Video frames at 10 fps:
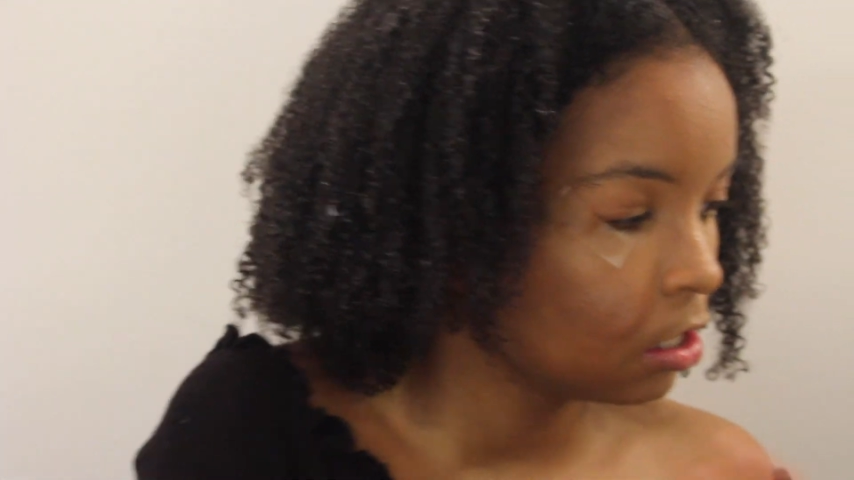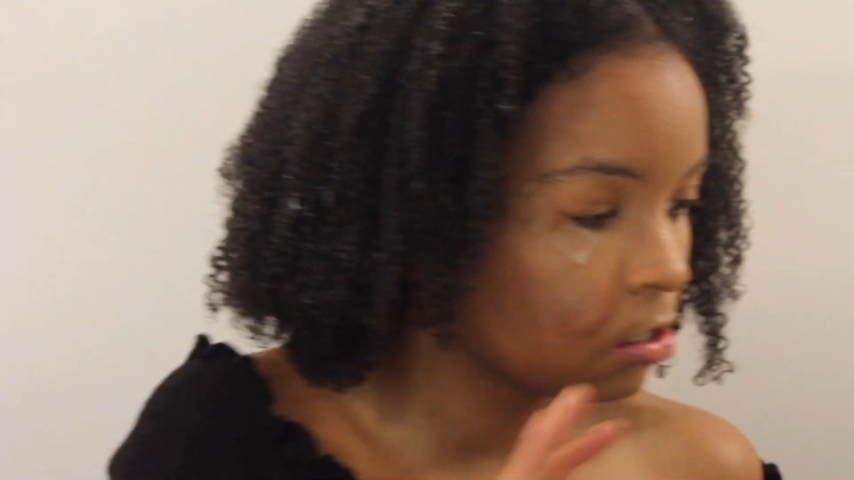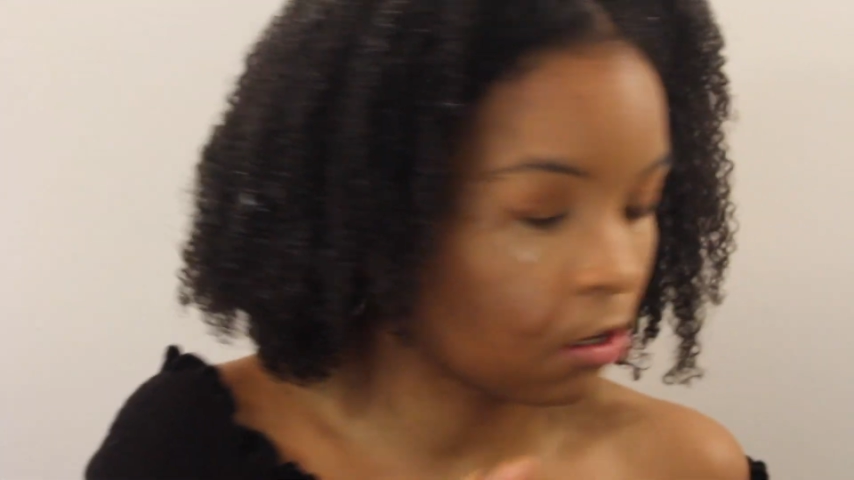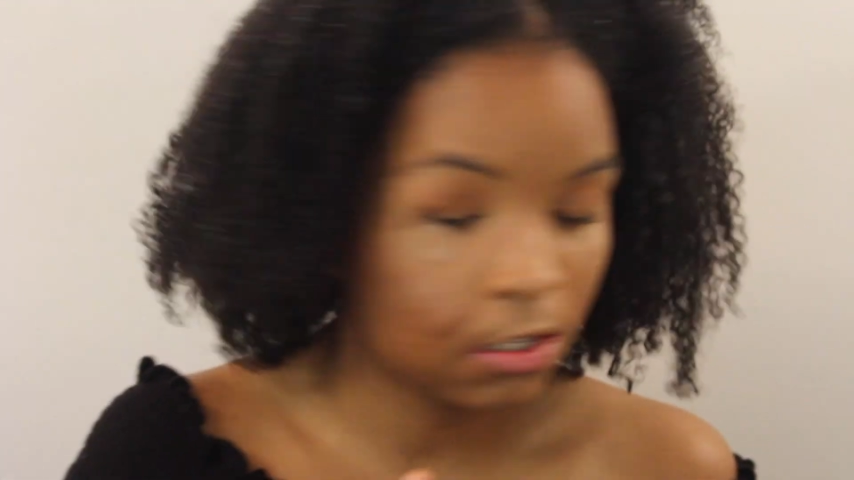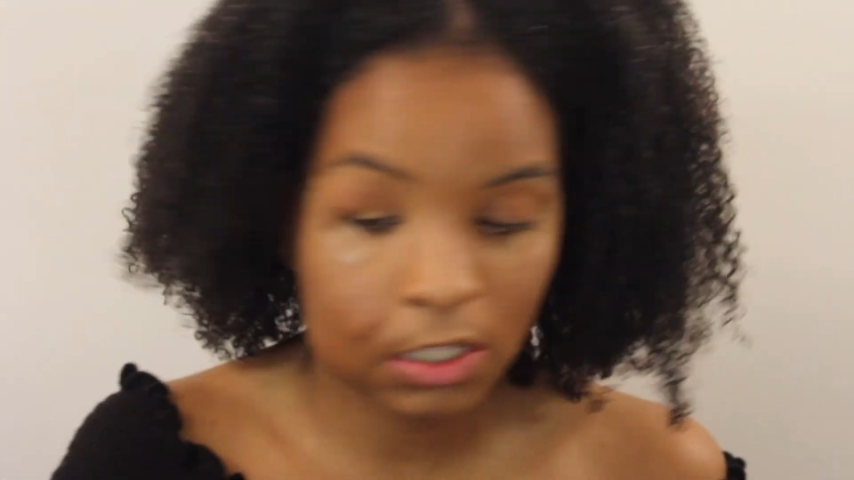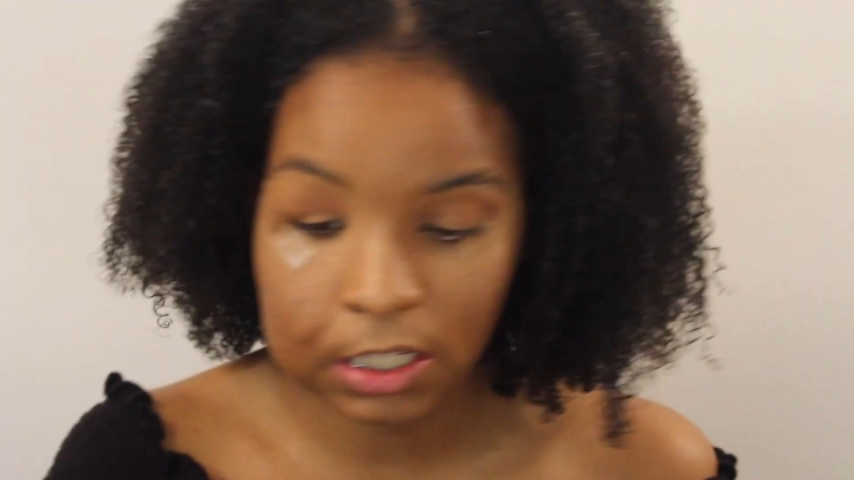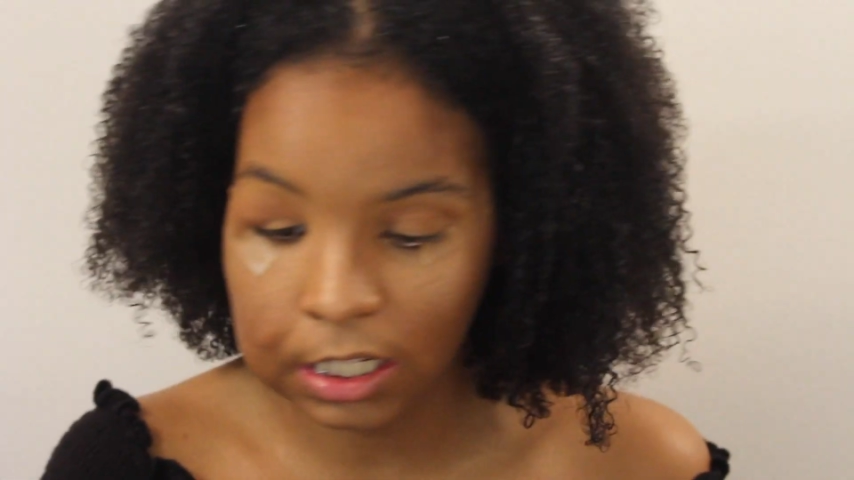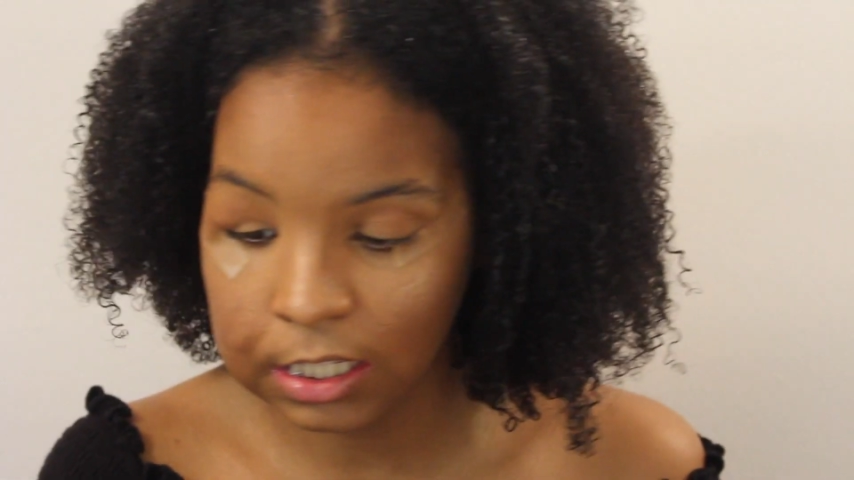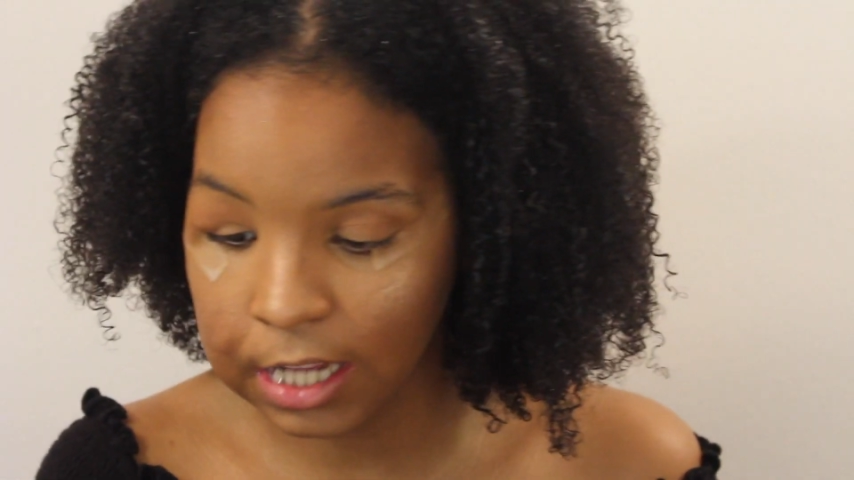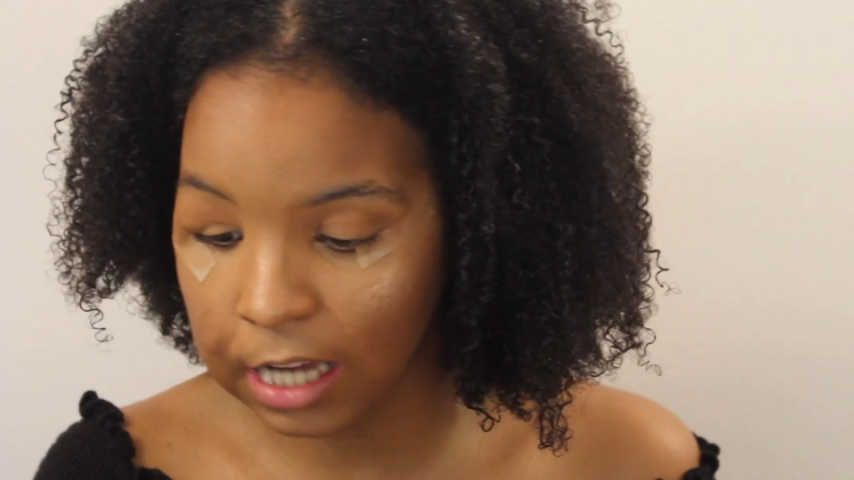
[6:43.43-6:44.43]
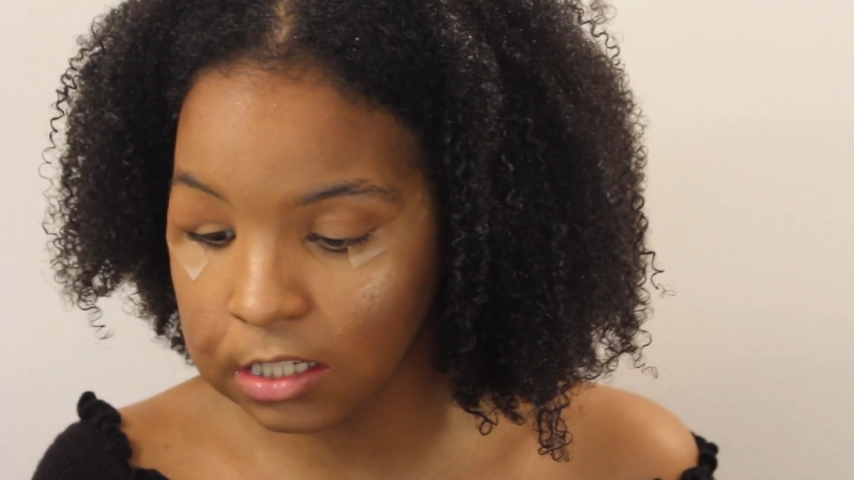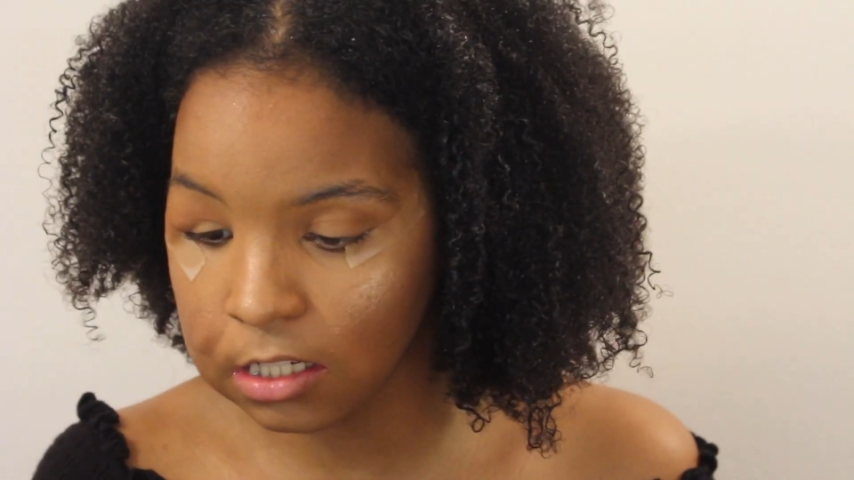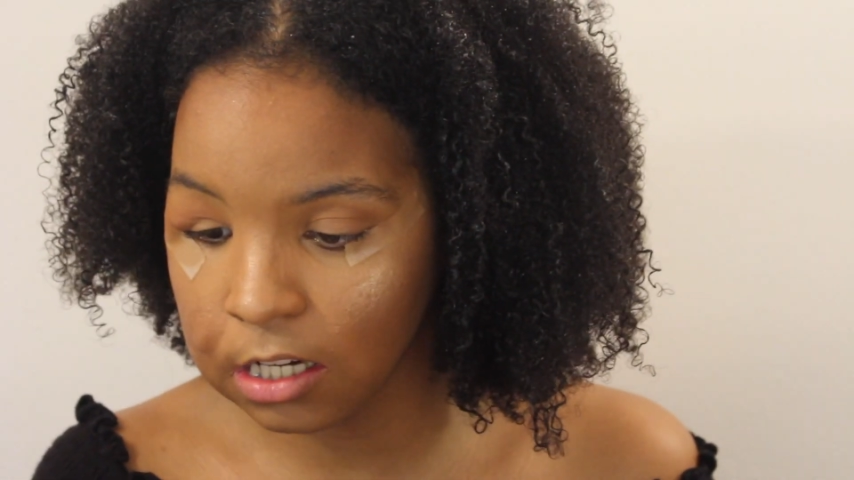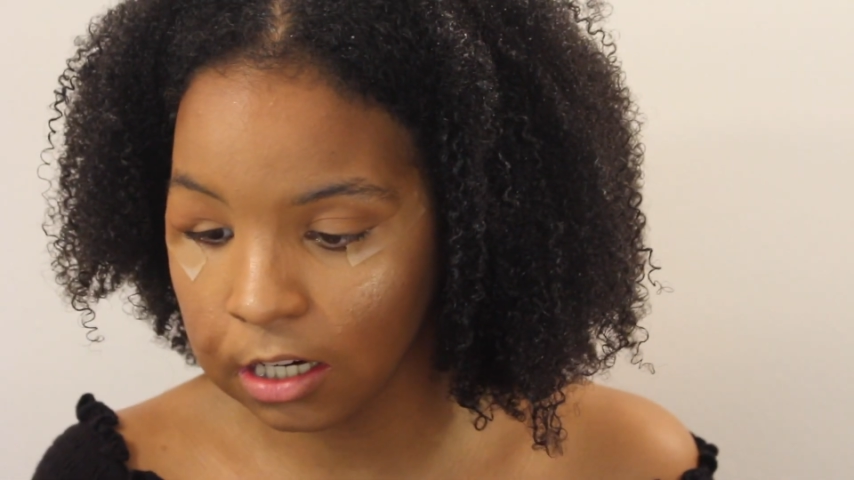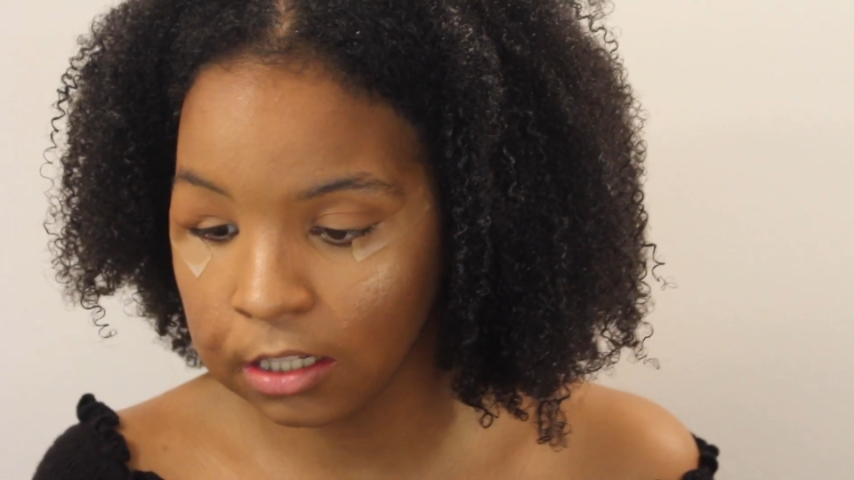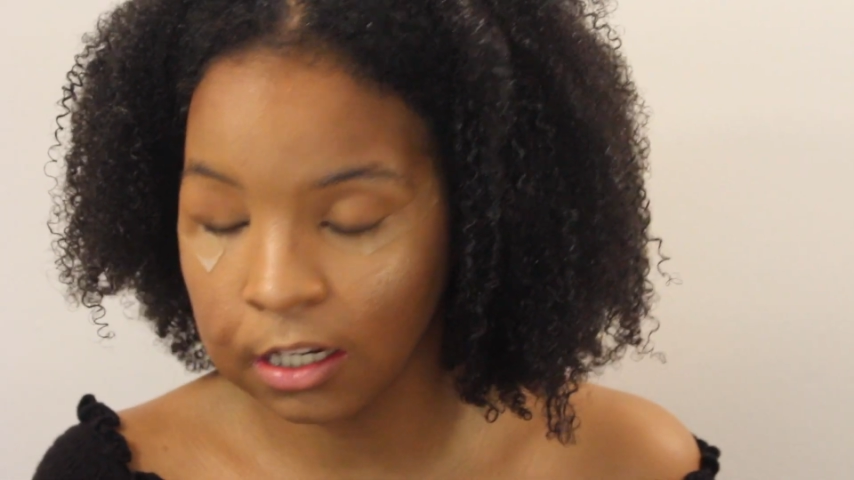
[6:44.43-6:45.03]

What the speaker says: So since that is done,